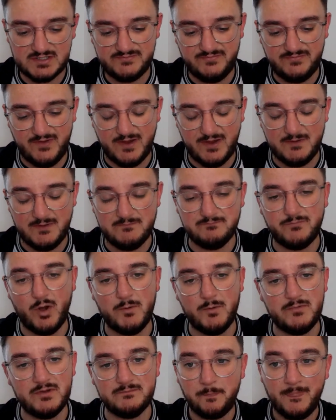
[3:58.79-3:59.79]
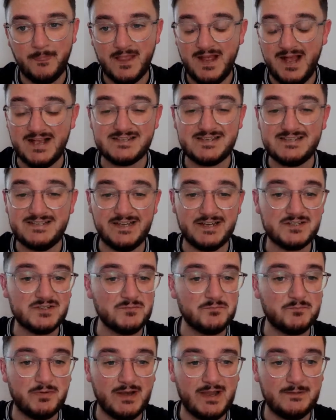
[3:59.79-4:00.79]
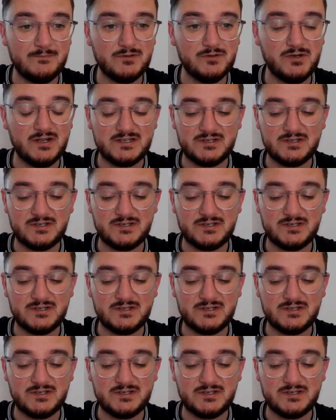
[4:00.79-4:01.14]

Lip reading: Sven Botman has to take some blame, though.